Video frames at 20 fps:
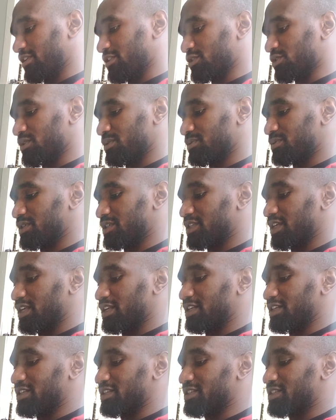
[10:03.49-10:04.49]
The scriptures say
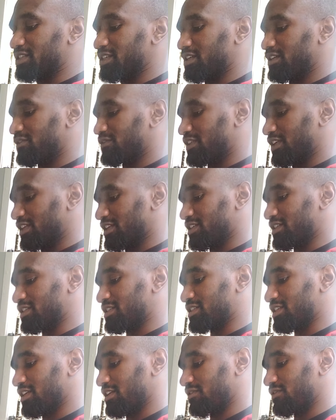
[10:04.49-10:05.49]
the deceived and the
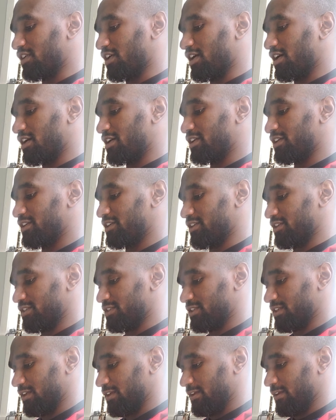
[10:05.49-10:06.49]
deceiver are
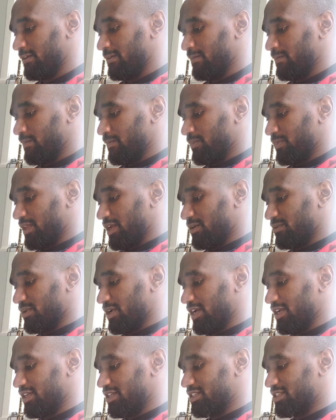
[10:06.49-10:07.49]
his. All
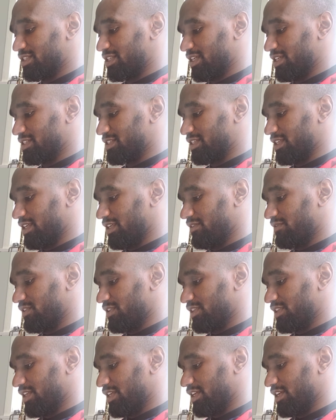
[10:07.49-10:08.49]
right, it says,
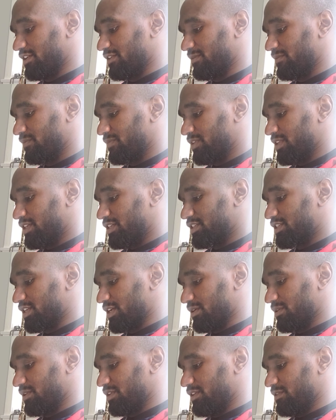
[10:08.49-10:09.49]
even then
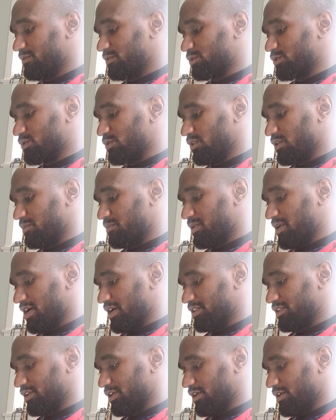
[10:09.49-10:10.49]
shall evils grow
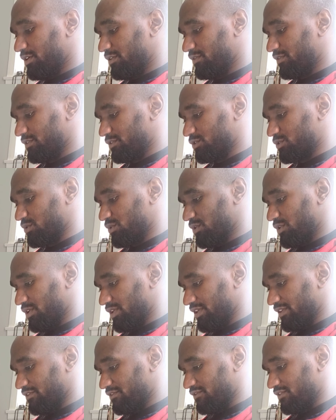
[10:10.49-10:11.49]
upon the earth, and
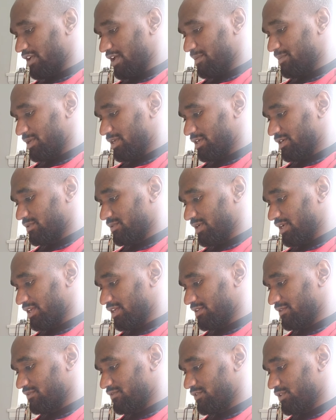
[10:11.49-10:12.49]
sword and famine and great
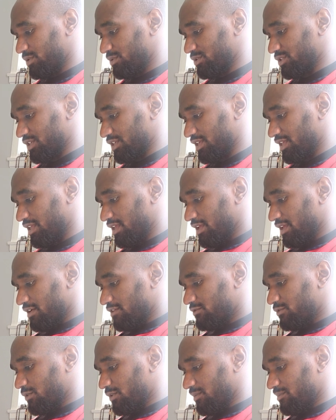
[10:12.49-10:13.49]
confusion.
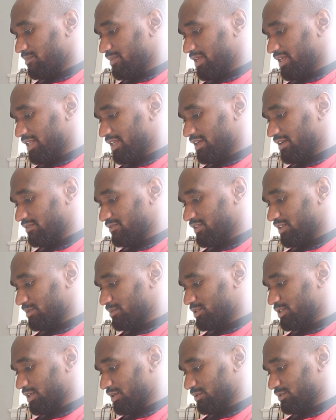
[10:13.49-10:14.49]
For many of them
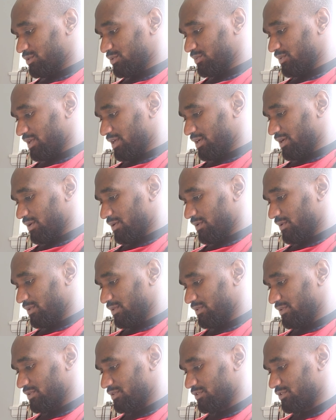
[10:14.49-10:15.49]
shall dwell,
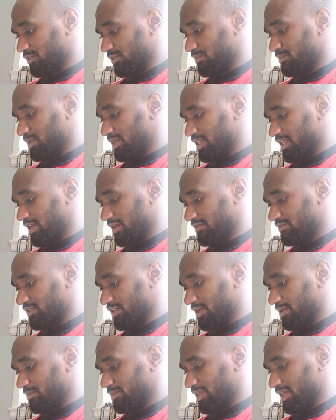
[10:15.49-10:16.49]
so many of
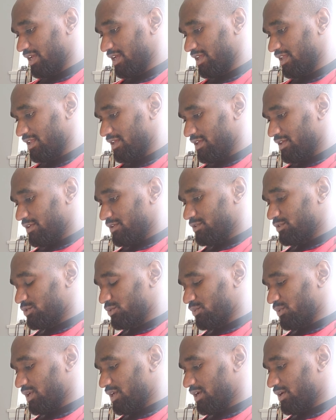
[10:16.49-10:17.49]
them that
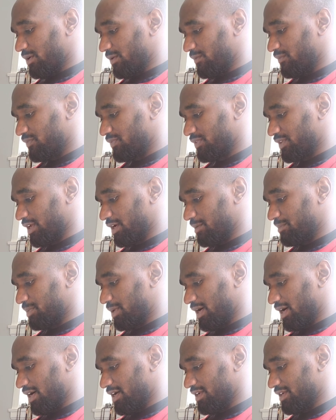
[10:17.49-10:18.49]
dwell
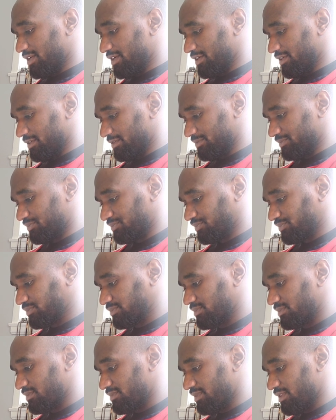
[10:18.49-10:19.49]
upon the
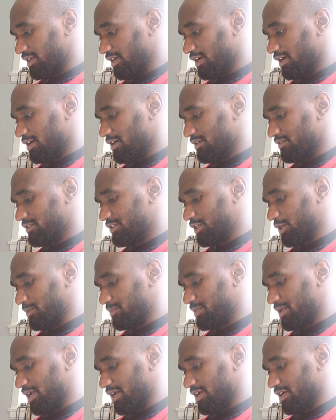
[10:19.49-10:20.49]
earth shall
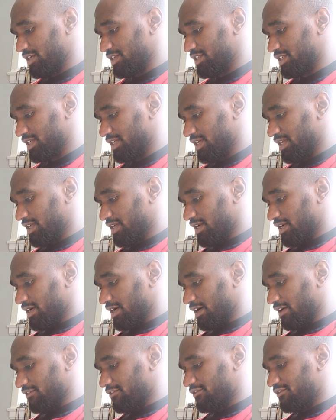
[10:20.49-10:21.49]
perish
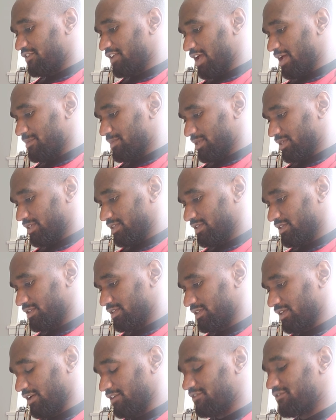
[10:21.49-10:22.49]
of famine.
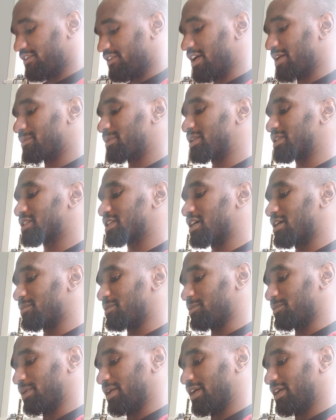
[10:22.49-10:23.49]
A famine is
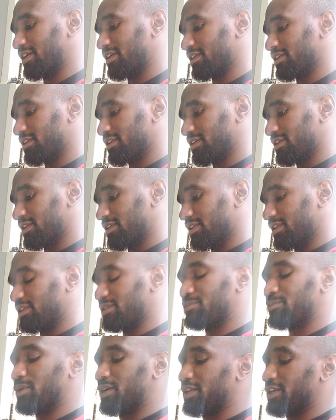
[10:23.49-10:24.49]
coming, man.
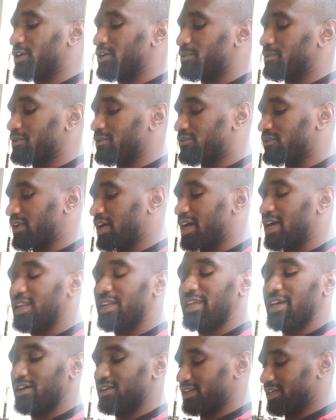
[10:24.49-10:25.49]
This money gonna be
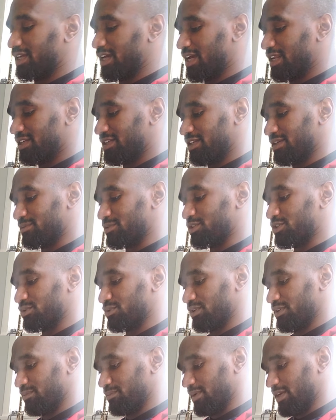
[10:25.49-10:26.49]
flying down the goddamn
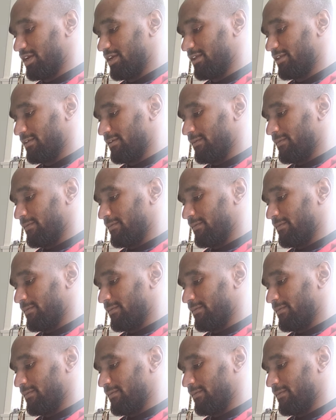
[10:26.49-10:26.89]
street, man.